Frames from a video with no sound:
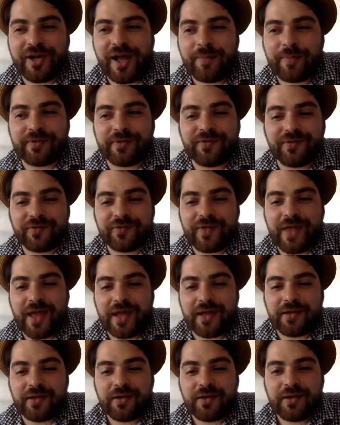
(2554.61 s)
And then what happens
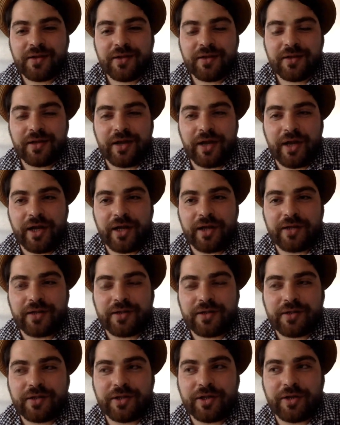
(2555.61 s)
is that,
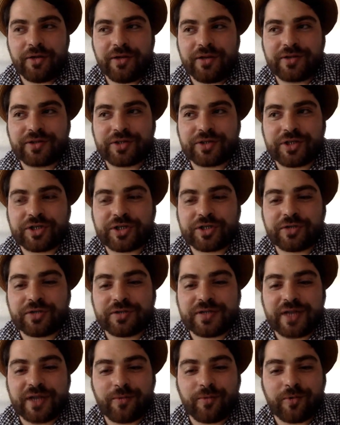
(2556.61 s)
in
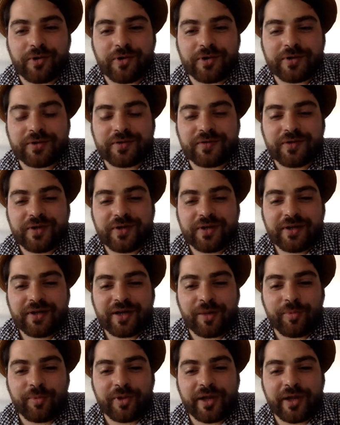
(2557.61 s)
traditional tech world,
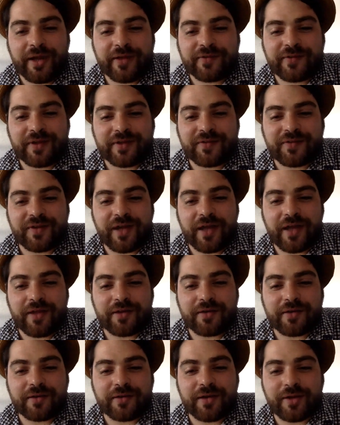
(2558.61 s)
a couple of guys get
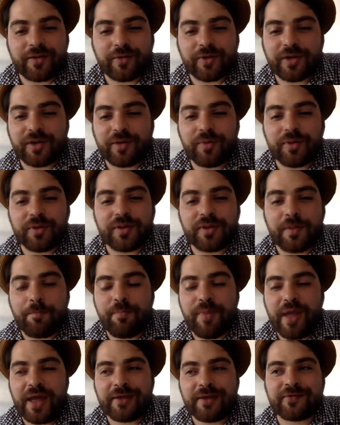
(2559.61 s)
together. They're like, we're going to build the
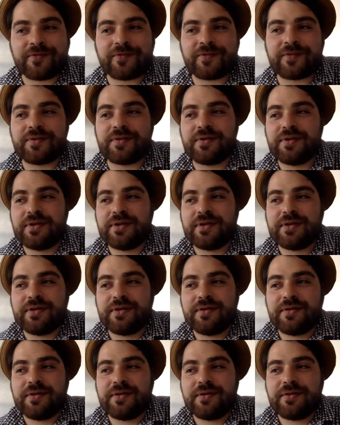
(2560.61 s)
best,
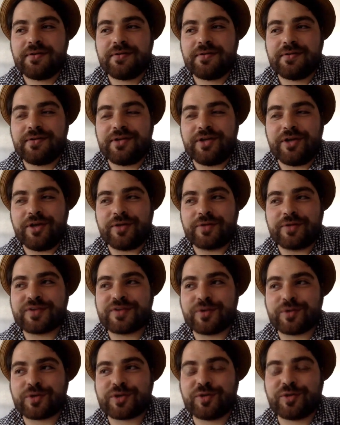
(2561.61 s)

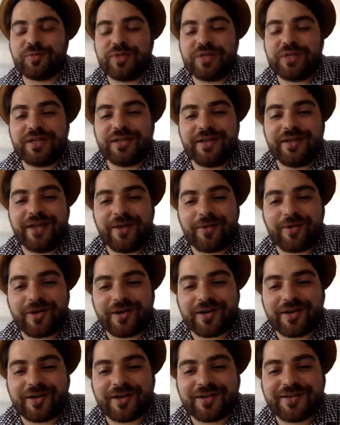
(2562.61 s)
social media
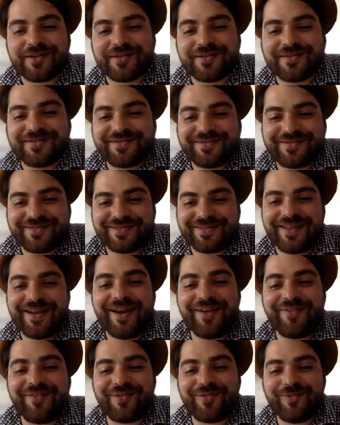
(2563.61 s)
network
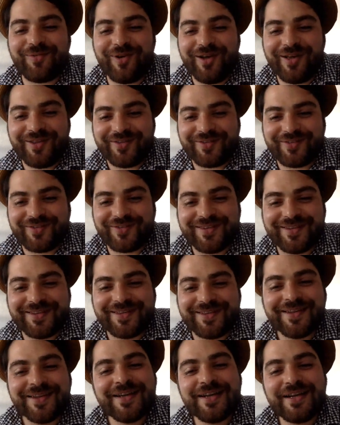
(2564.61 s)
that ever was.
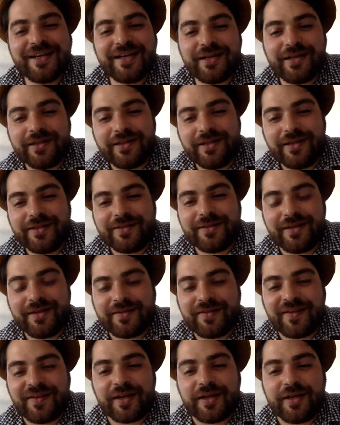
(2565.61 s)
Right. And they
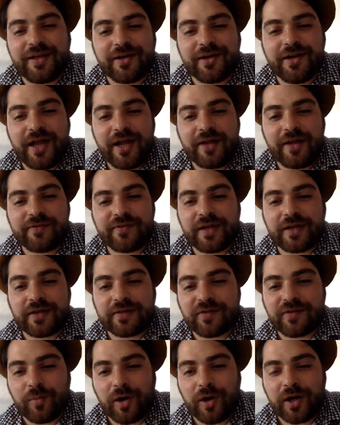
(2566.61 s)
take a year and a half to
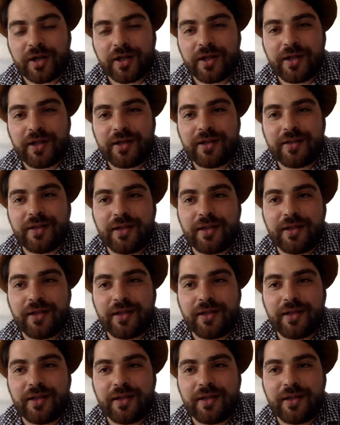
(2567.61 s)
get it to market.